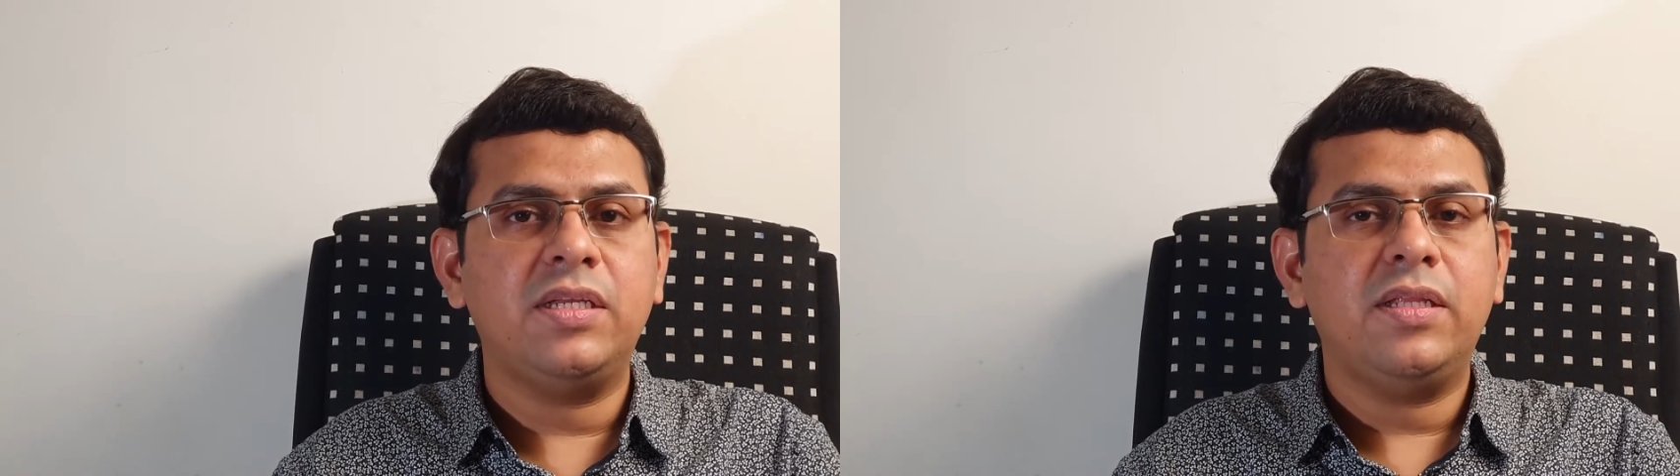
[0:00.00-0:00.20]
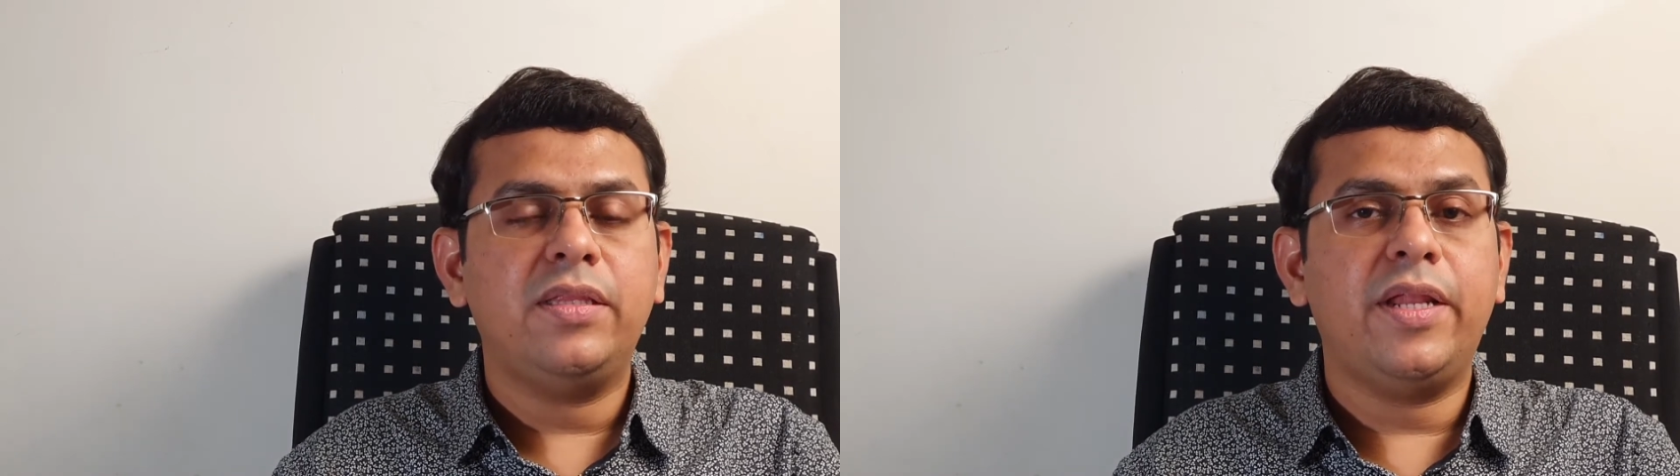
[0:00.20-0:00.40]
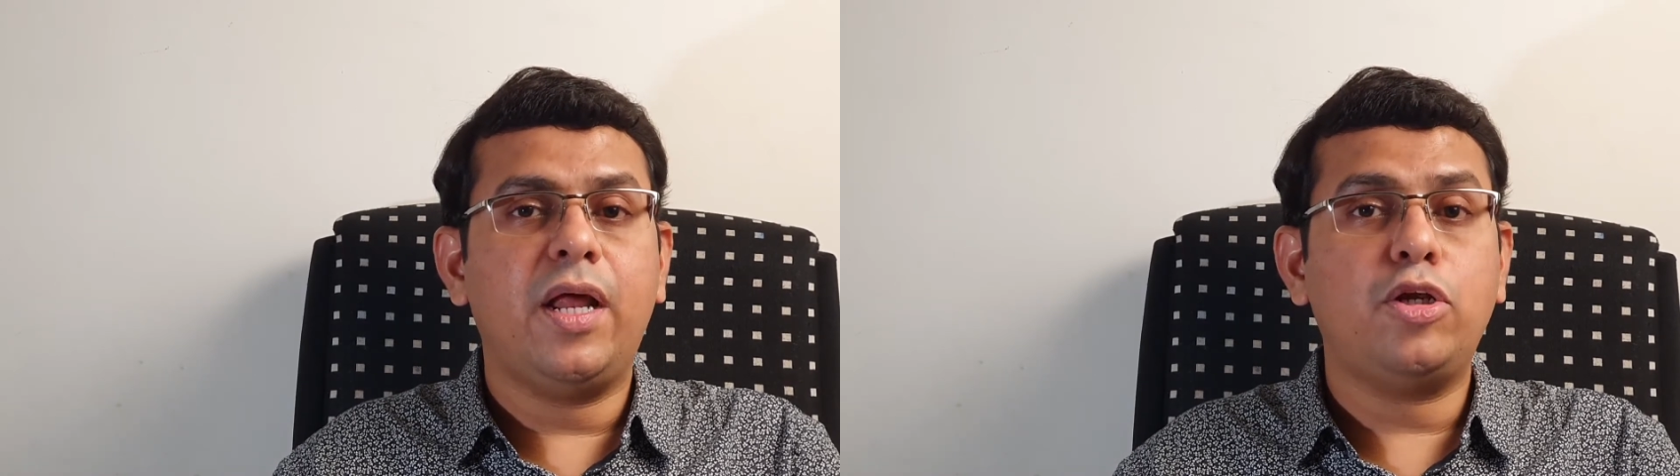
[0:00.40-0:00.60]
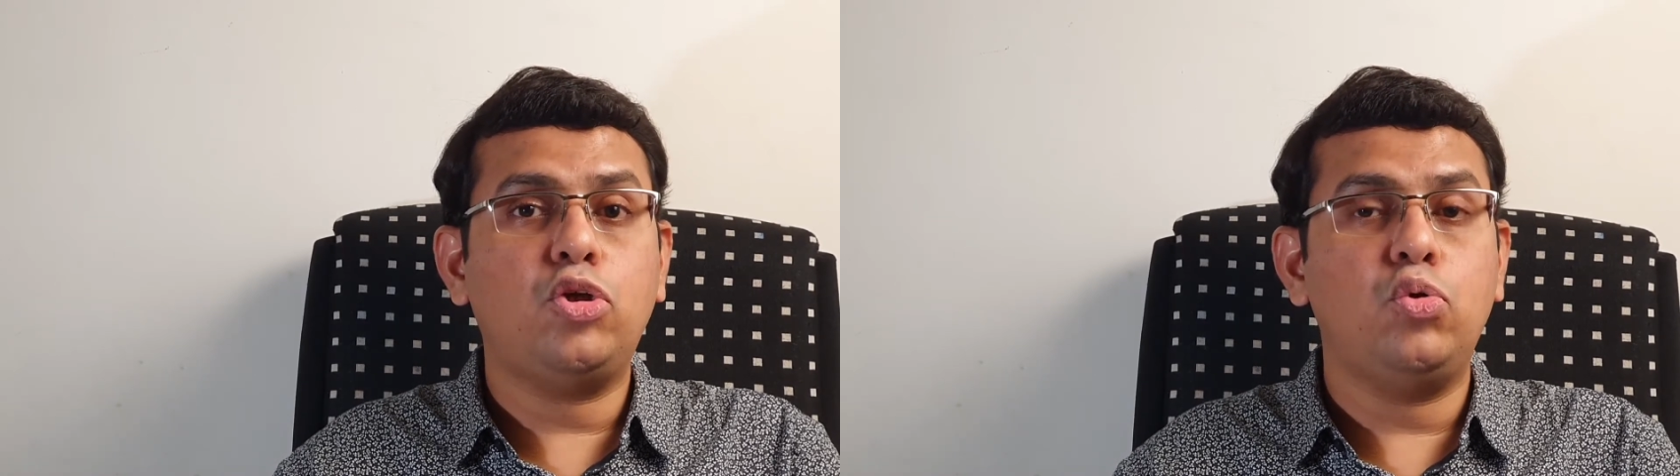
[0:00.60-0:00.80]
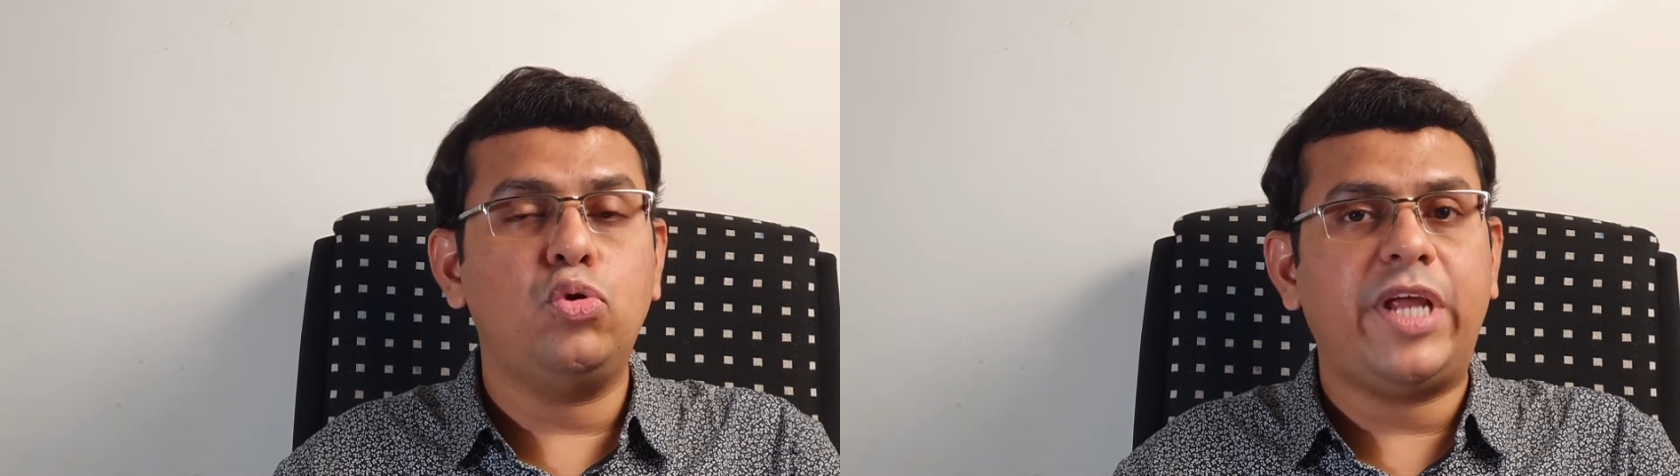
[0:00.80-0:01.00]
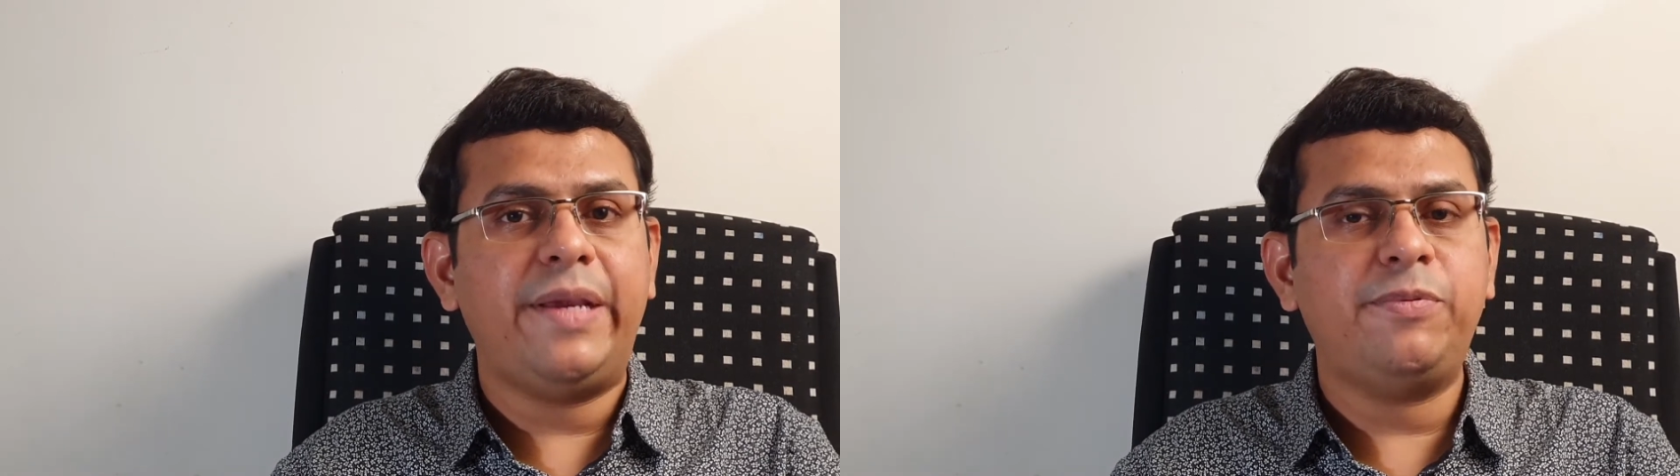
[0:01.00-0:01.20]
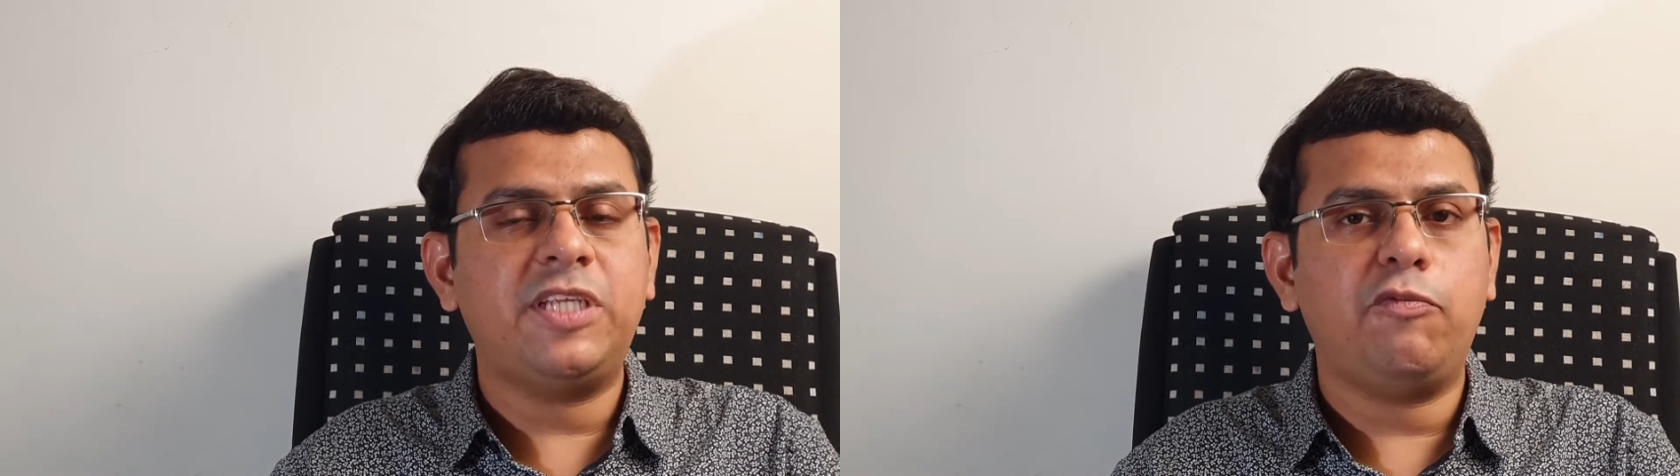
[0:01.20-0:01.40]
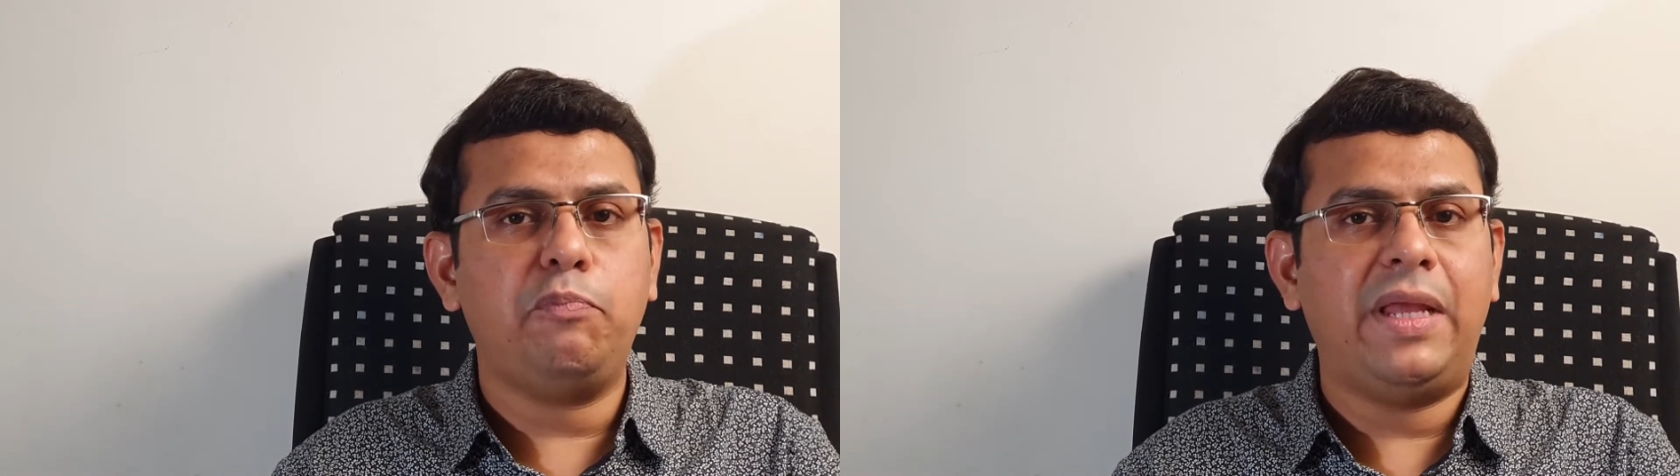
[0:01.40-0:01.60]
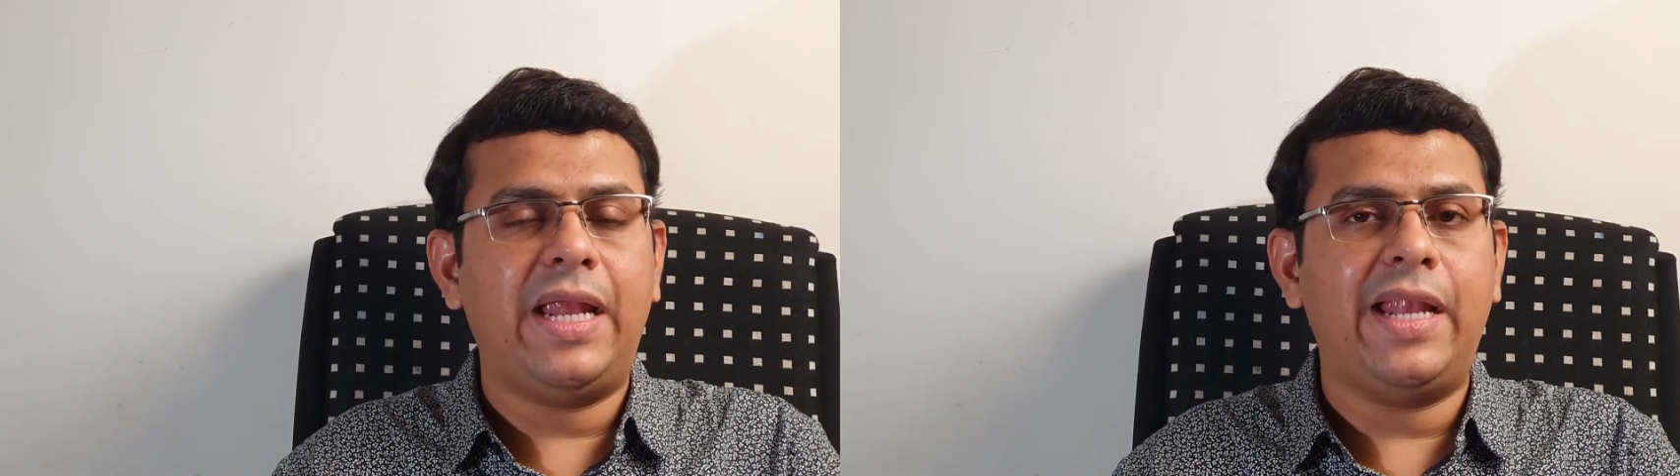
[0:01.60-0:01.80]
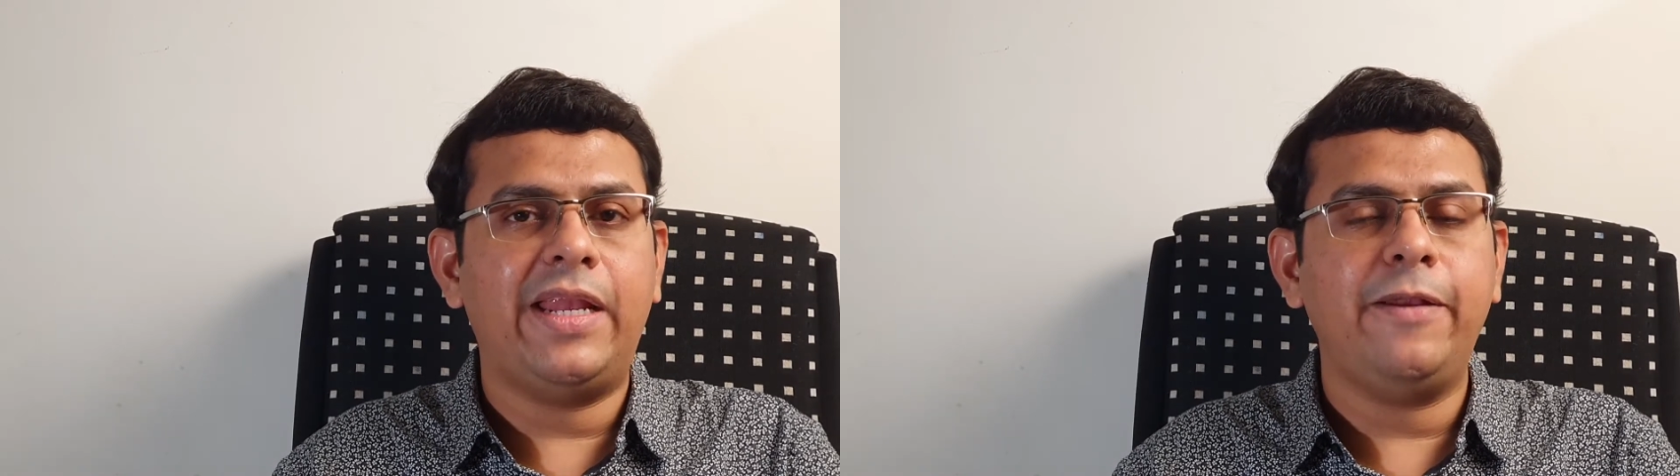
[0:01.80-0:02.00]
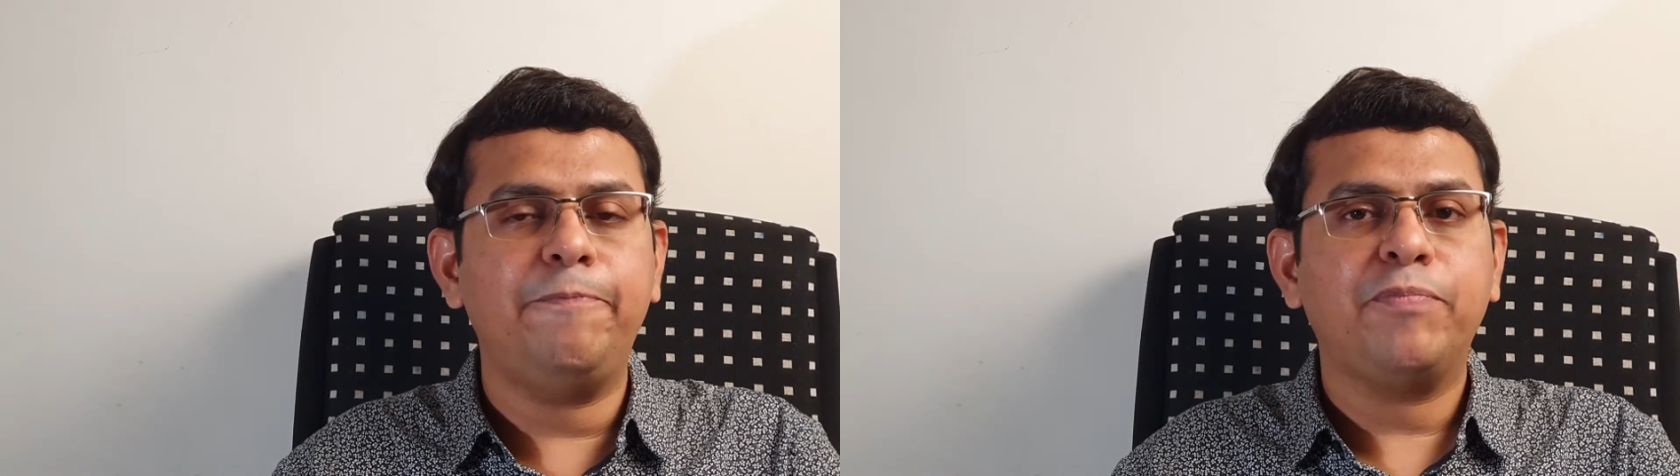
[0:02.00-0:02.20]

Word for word: There are two types of melanin,